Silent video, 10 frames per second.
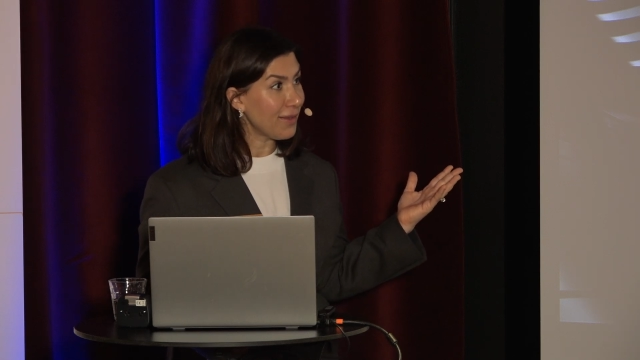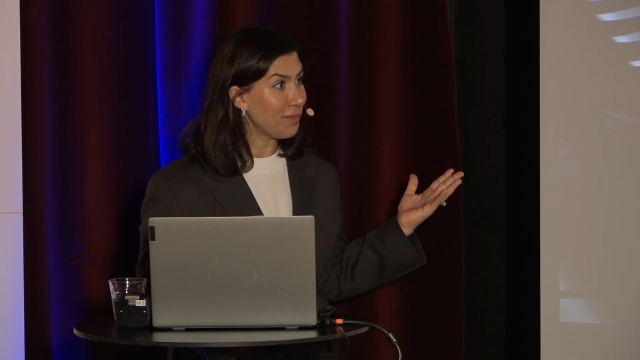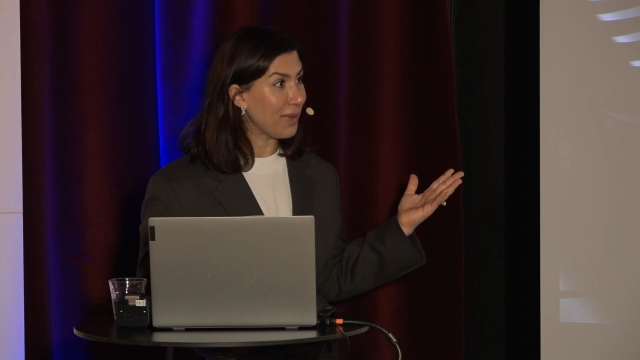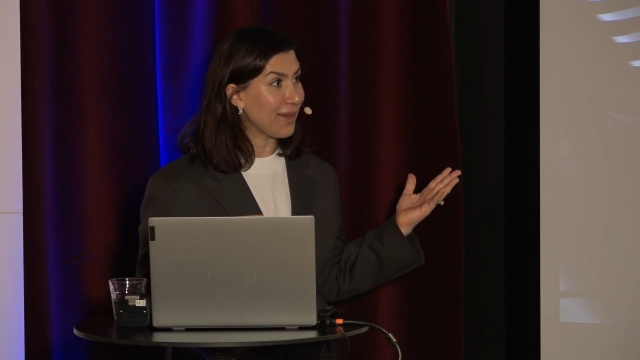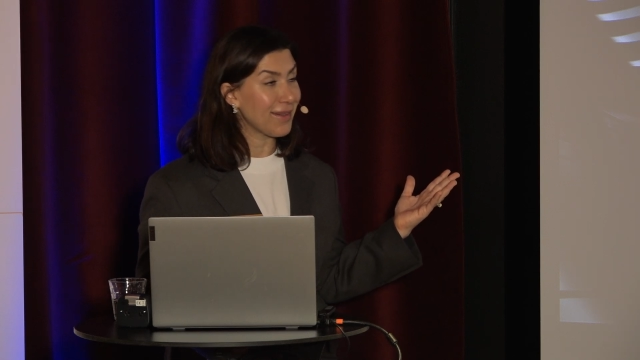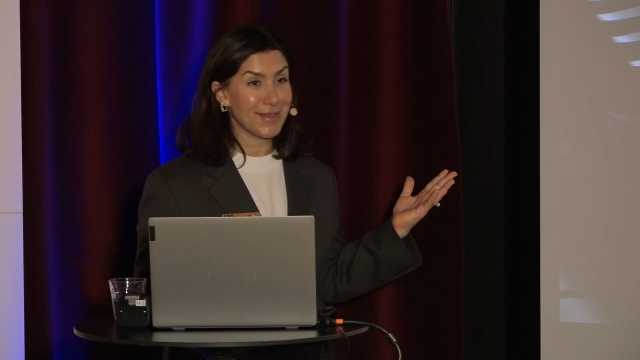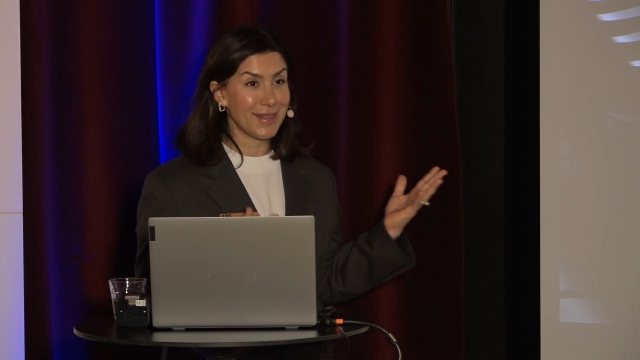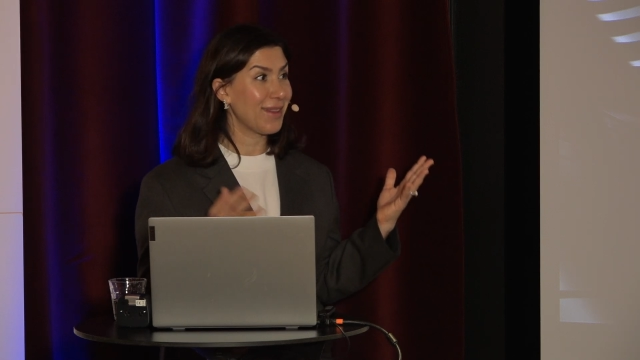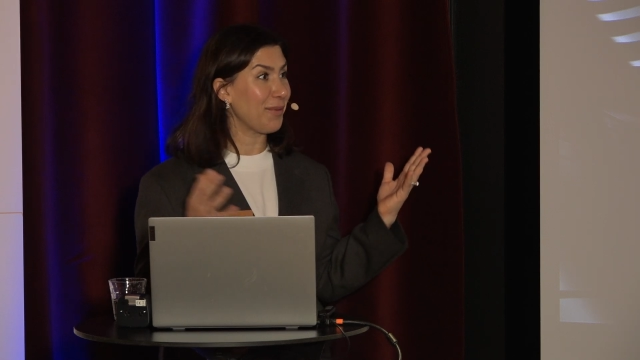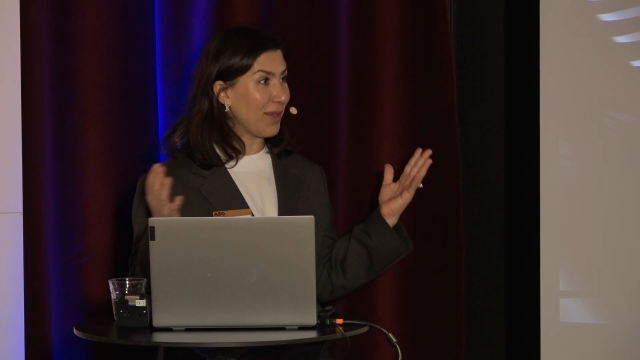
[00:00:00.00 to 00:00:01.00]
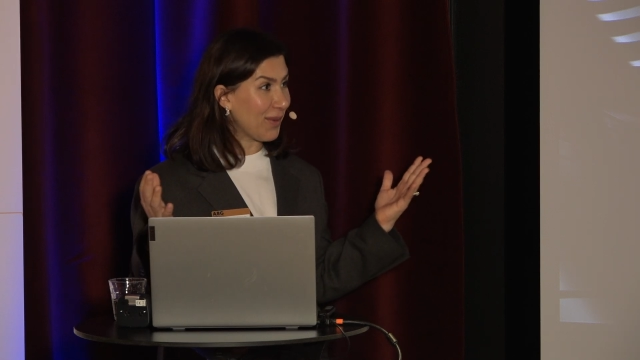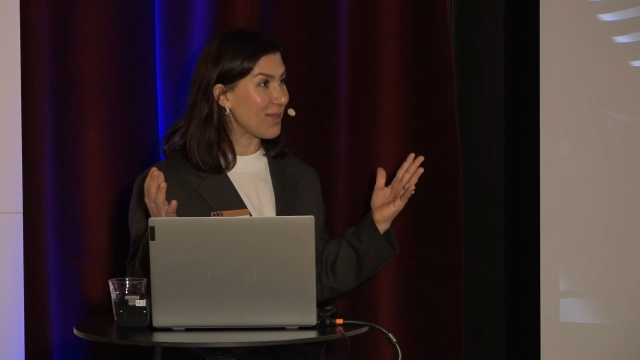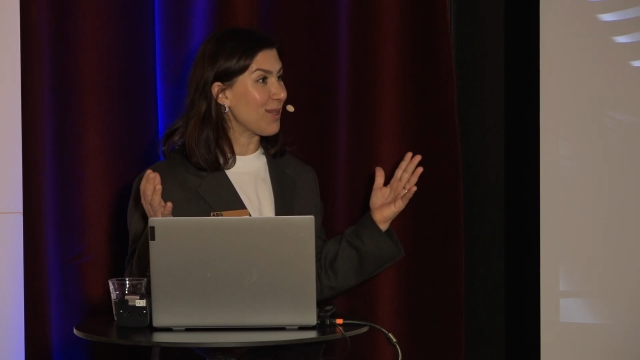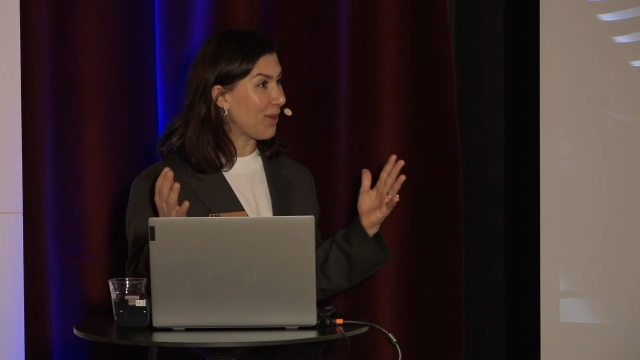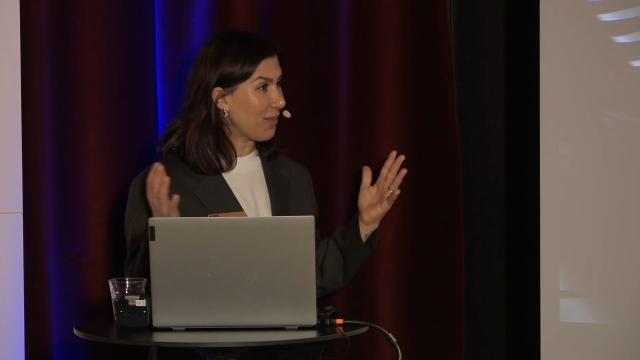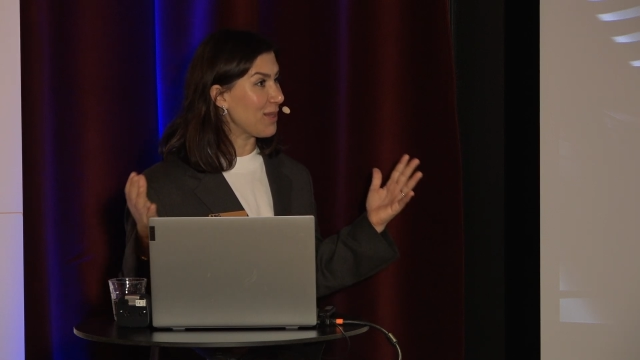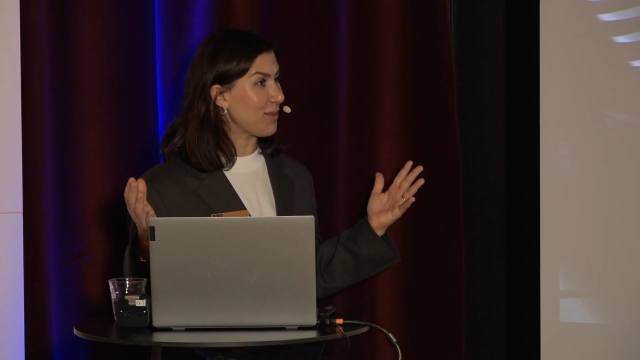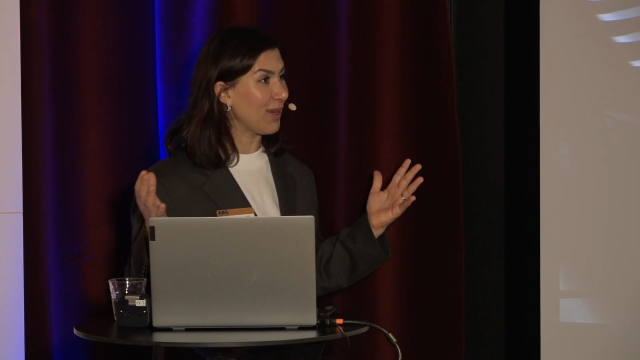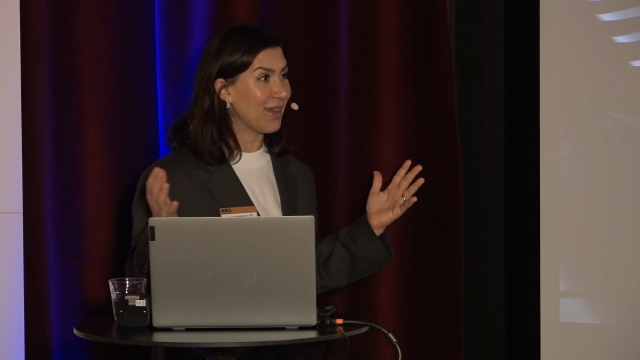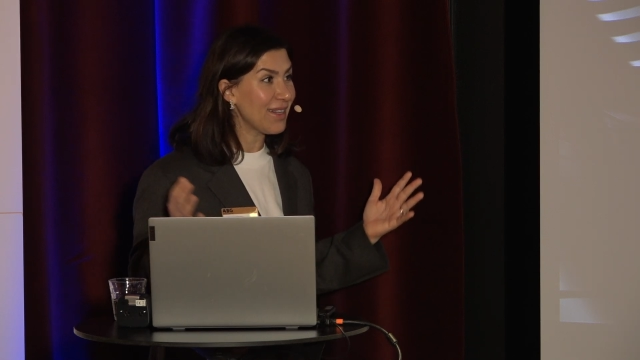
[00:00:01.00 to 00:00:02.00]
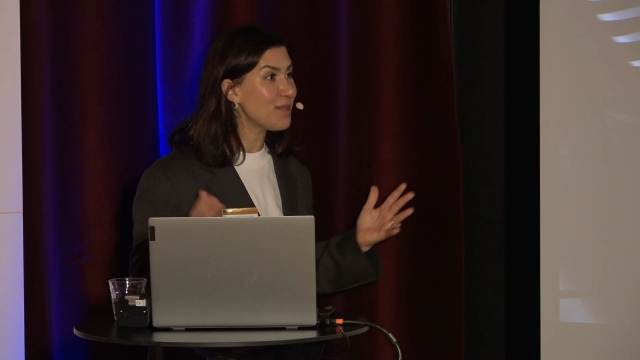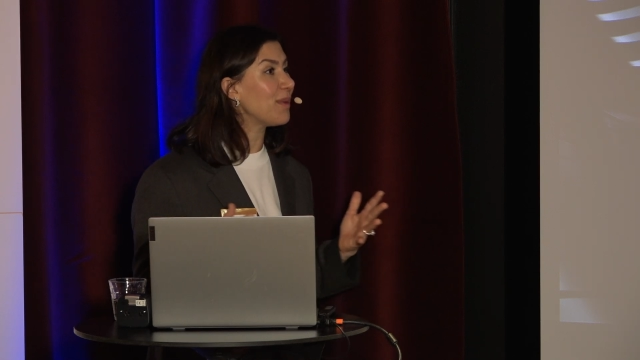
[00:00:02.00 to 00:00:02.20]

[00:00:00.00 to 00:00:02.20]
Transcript: Mm. Because the weather in Stockholm is what it is.